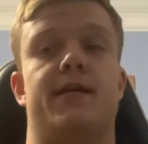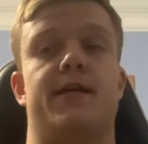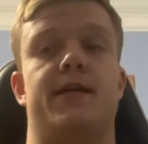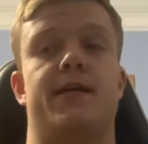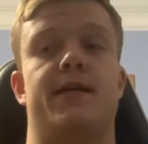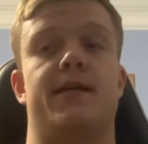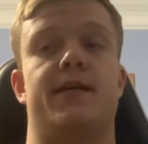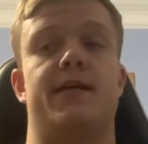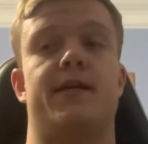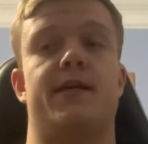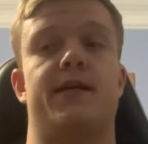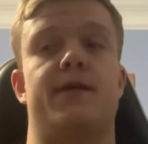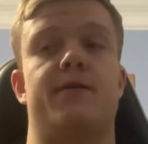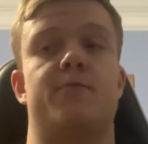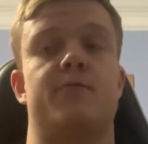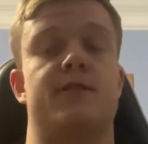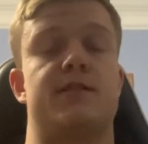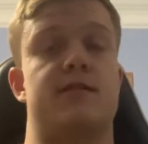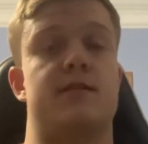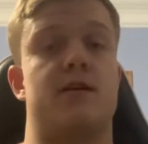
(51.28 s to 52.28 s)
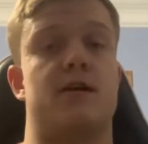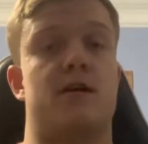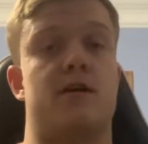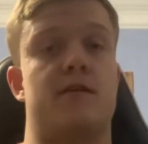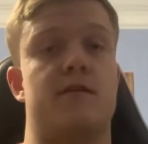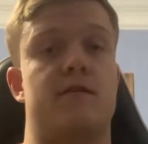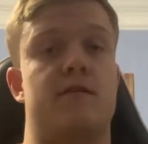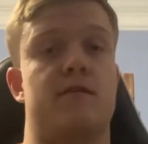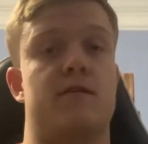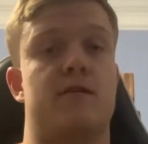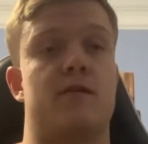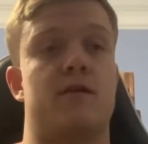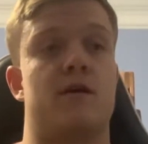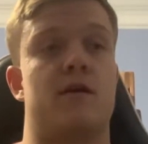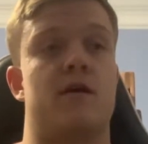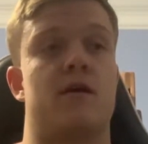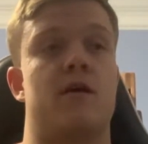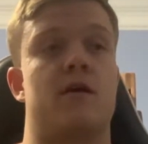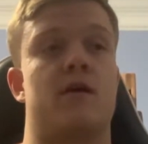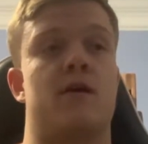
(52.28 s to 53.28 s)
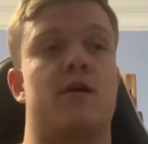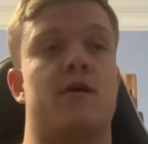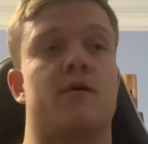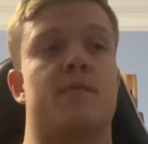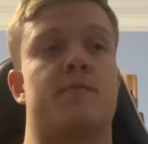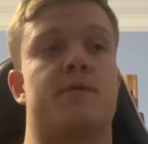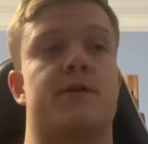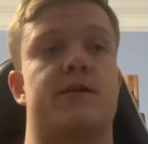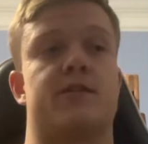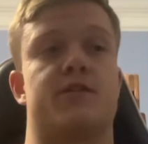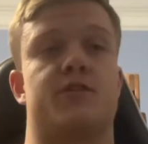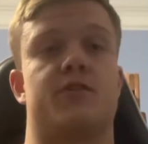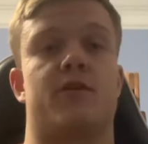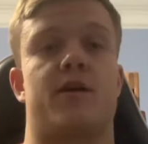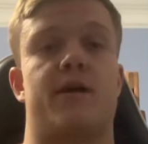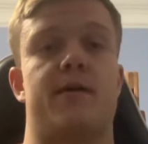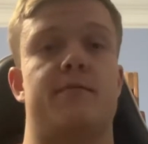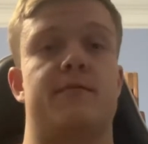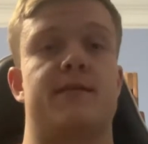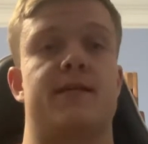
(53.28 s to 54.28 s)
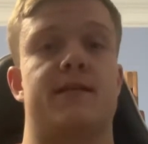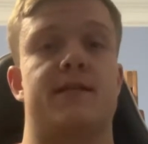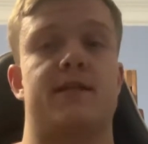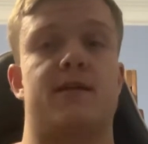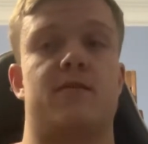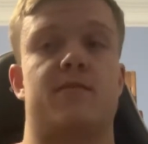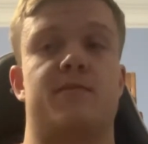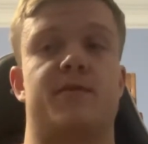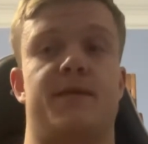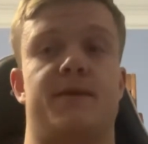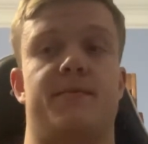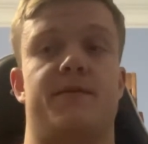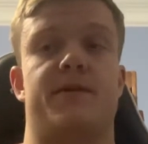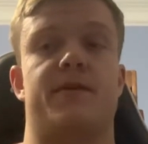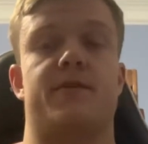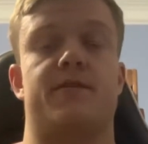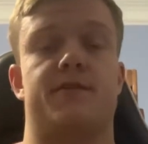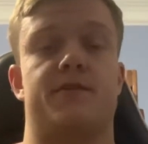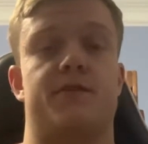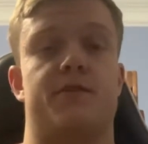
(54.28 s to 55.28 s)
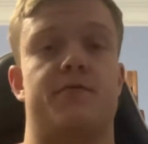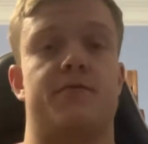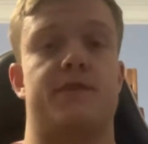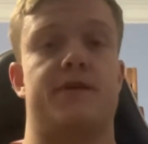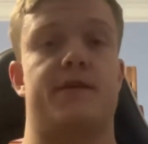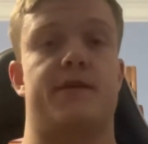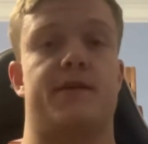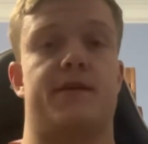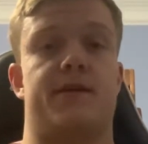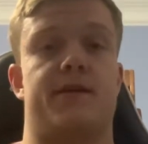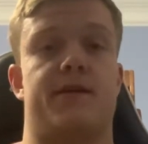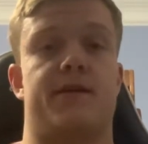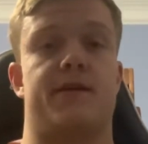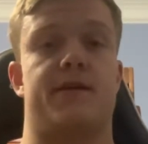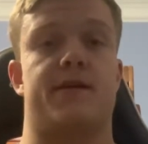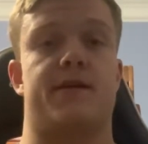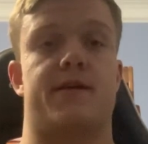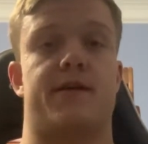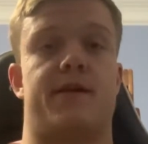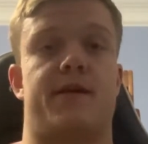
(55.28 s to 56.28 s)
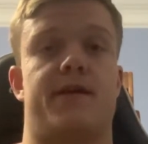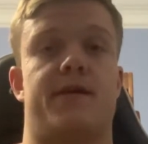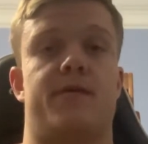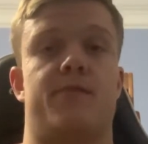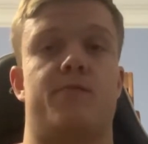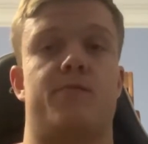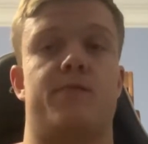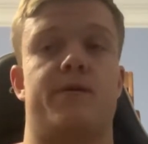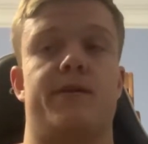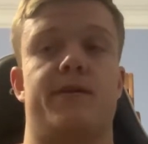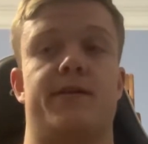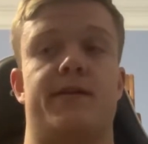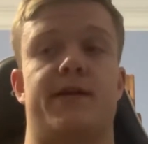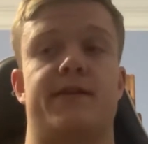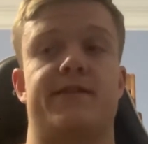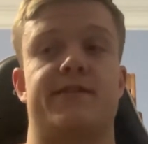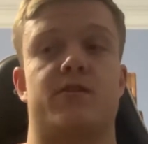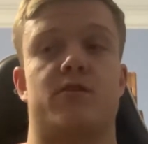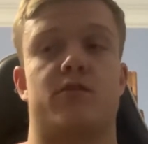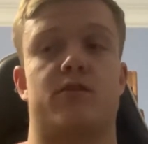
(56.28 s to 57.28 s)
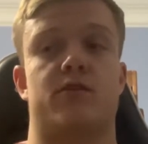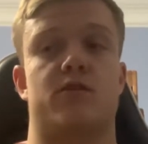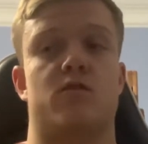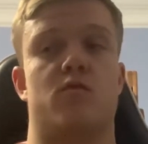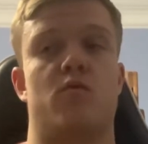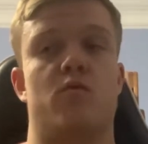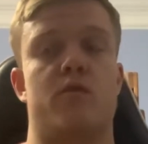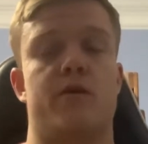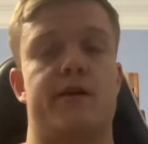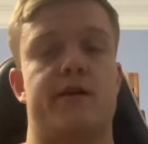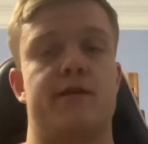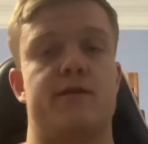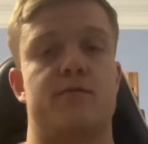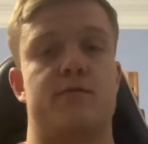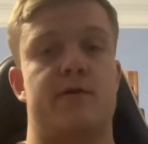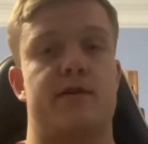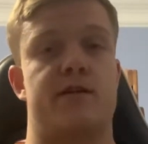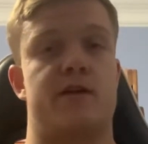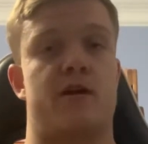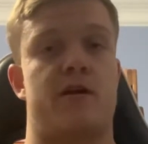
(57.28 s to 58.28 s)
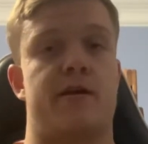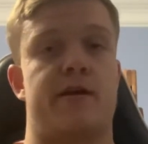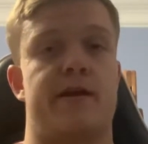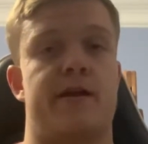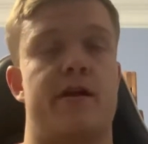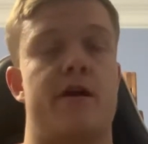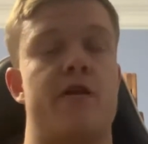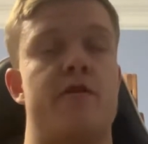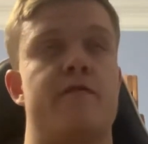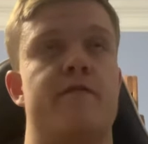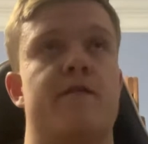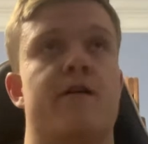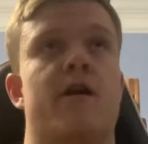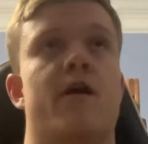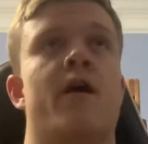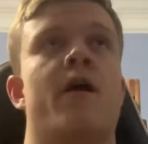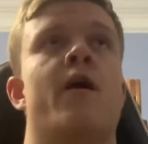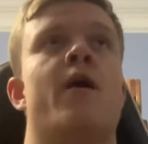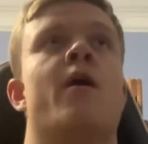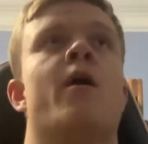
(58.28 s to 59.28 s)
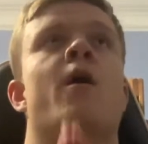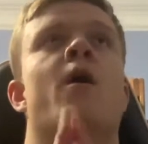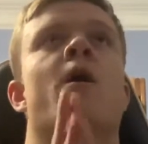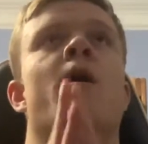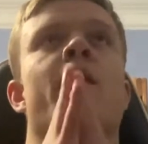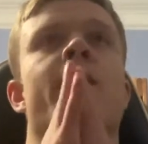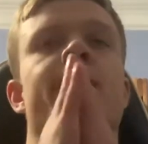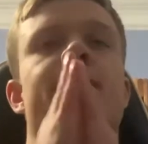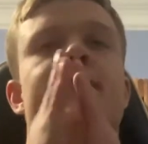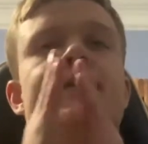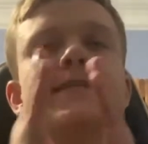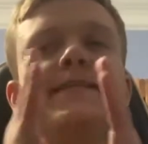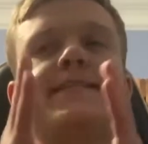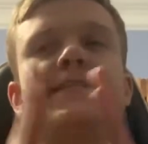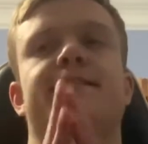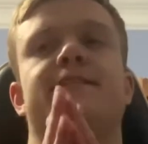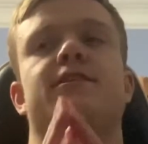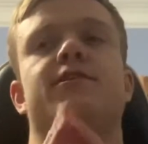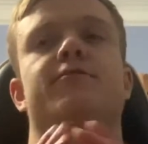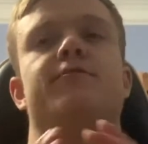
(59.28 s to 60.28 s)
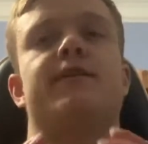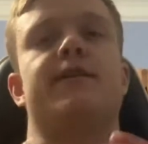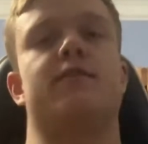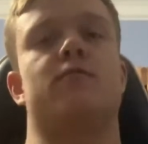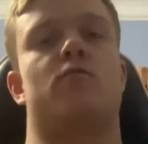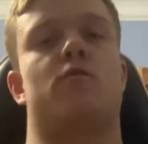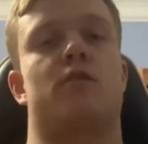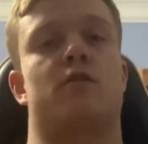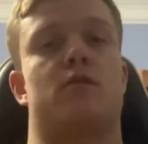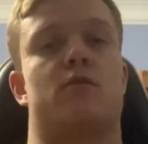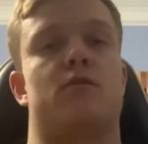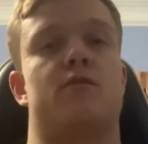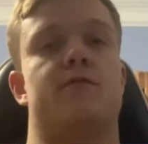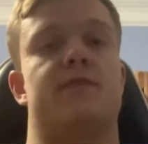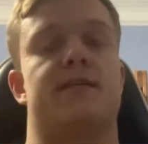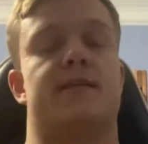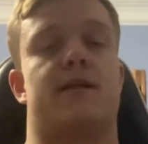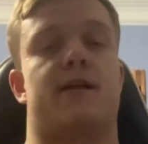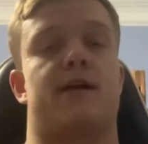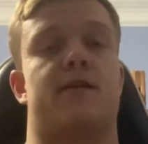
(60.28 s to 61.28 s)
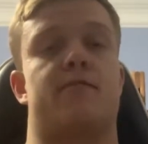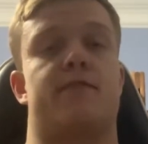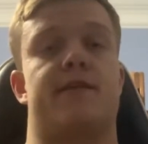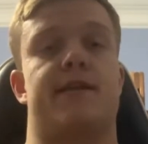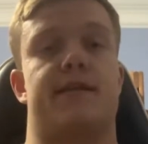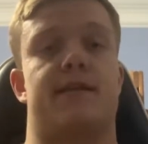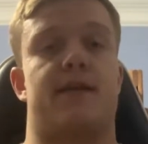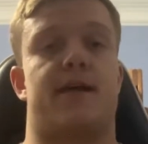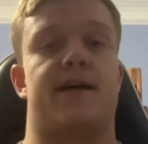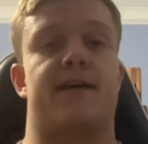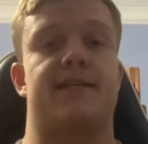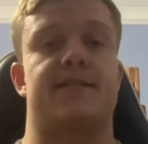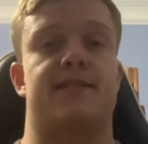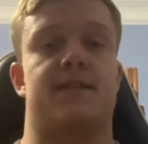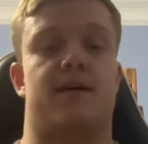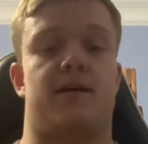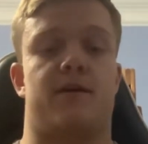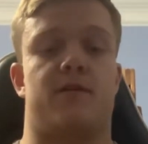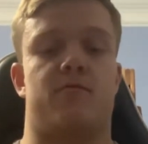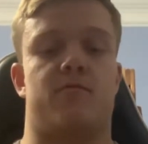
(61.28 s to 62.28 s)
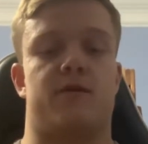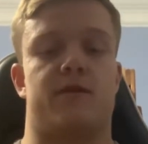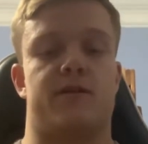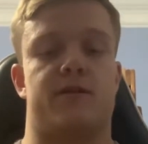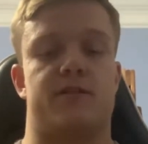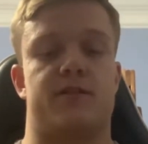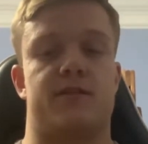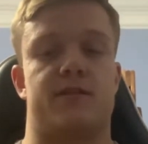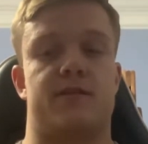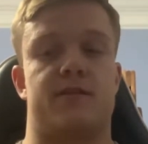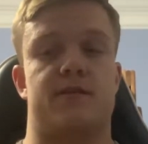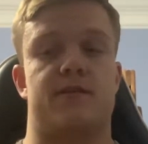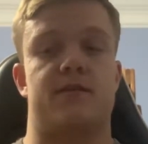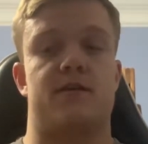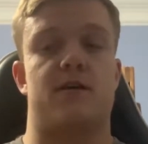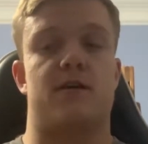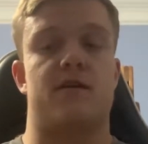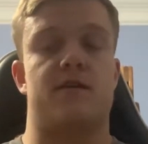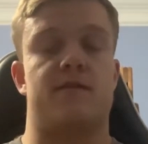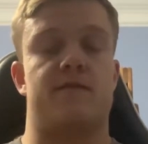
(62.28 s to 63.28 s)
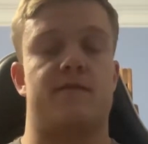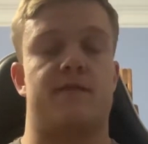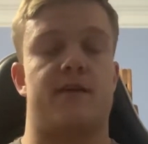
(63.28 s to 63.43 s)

it was tough because Trae was getting double teamed. He couldn't do anything, and they started scoring because we were turning it over. And you didn't want to lose it like we did last night, where it's just a tough